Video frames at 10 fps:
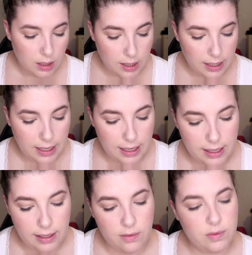I
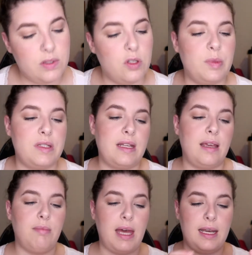have
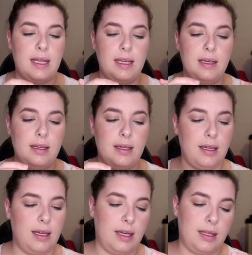Superstay matte ink
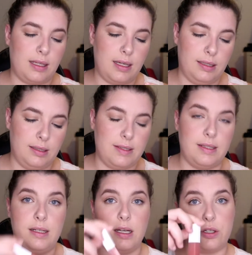in the color
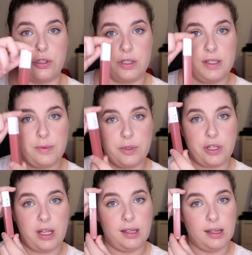Seductress, which
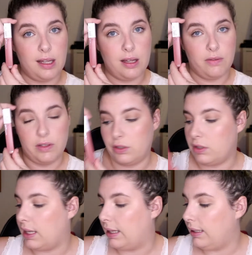I love the
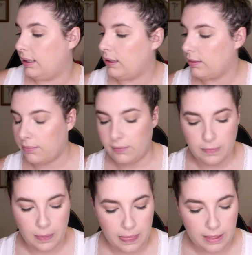shade.
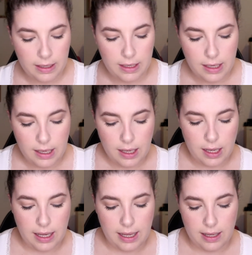
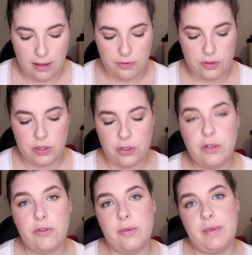I have
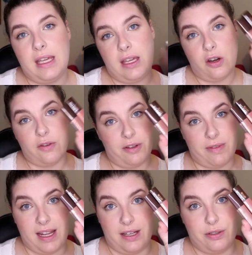2 from the Coffee
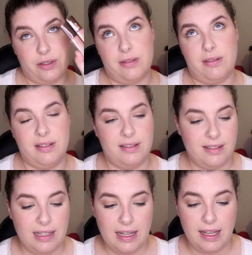range. Oh,
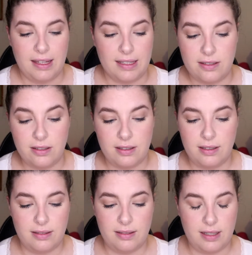it's not,
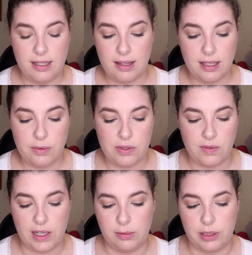I didn't think it was
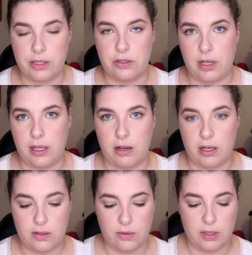available in Australia, and
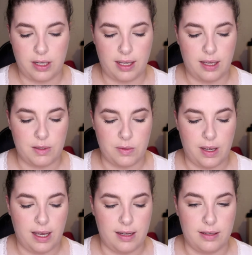I saw it at a Chemist
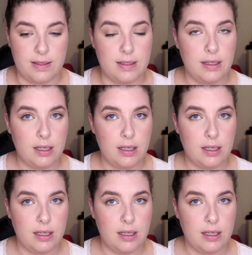Warehouse.